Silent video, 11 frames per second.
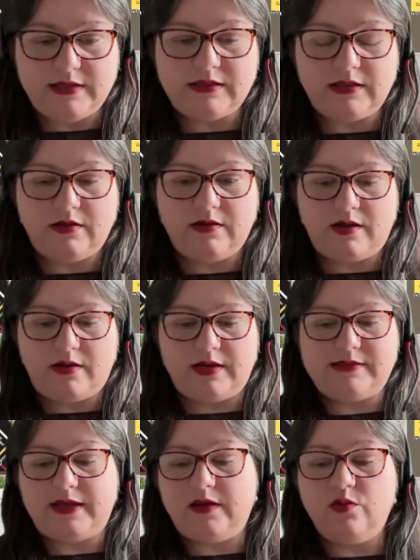and I
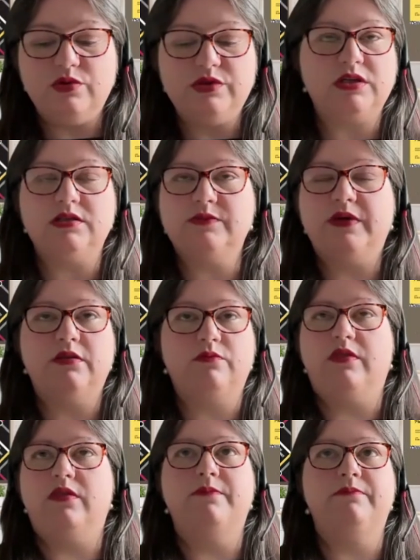say audience
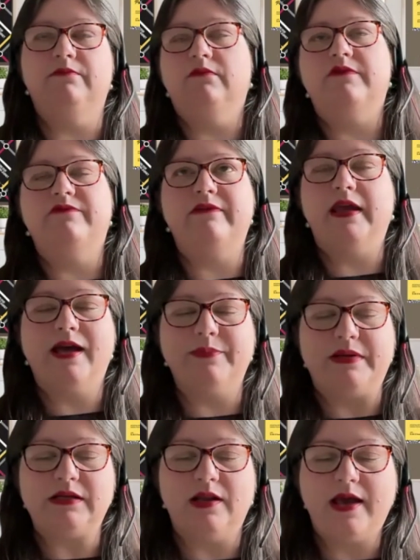with a very
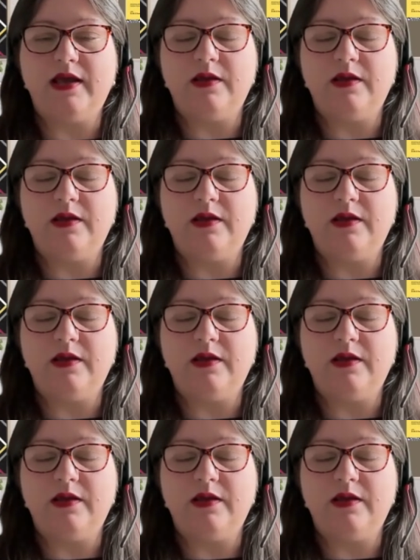capital A,